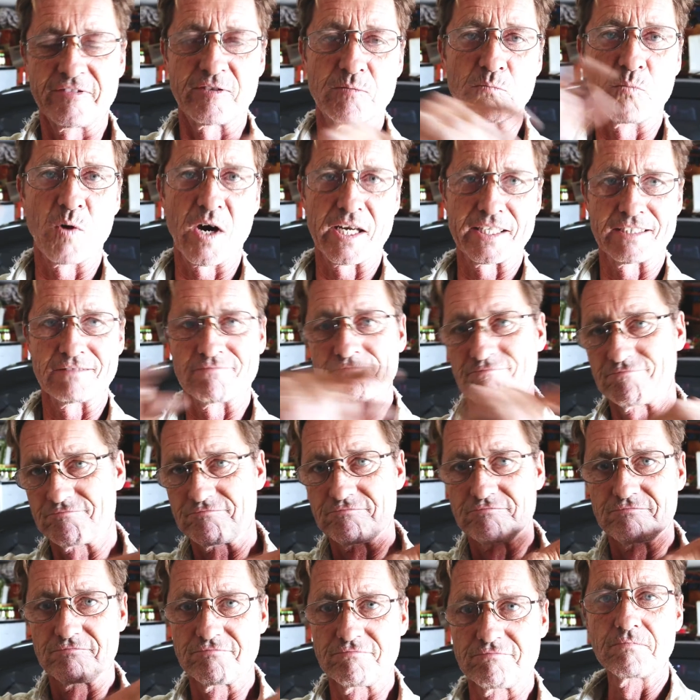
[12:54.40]
from one
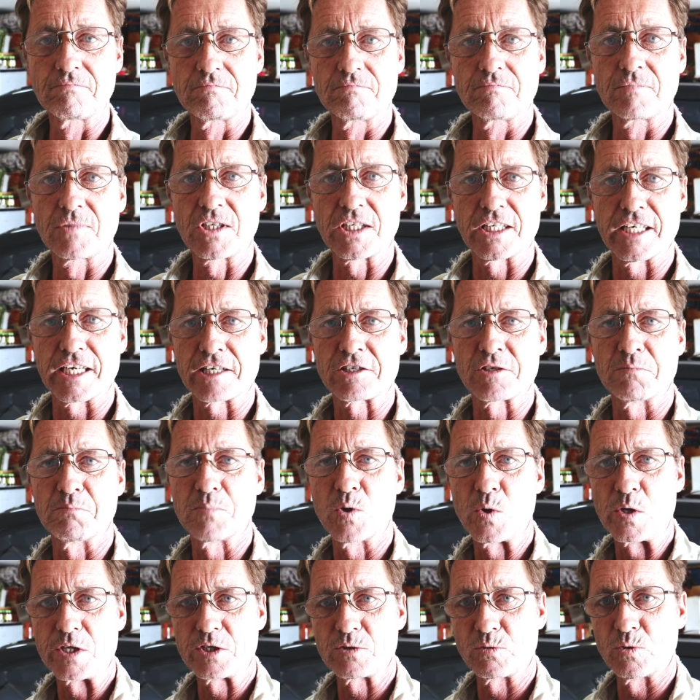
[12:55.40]

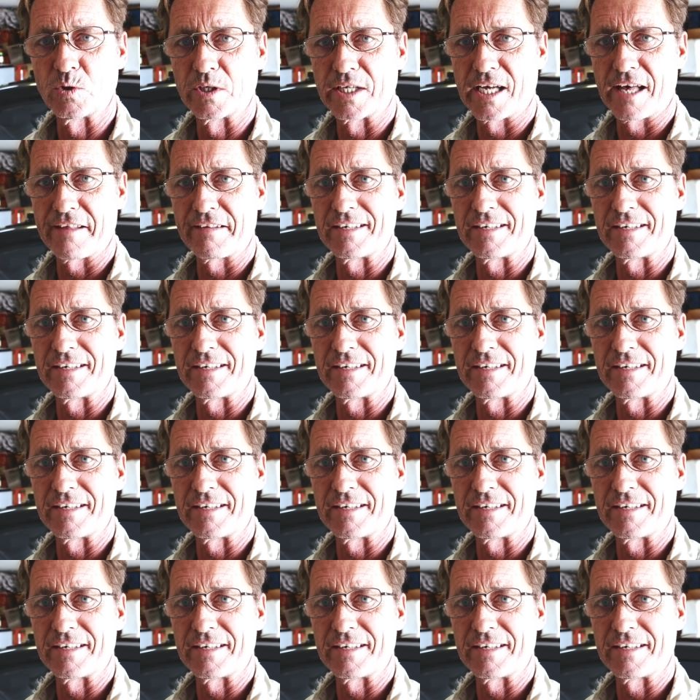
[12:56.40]
connection point to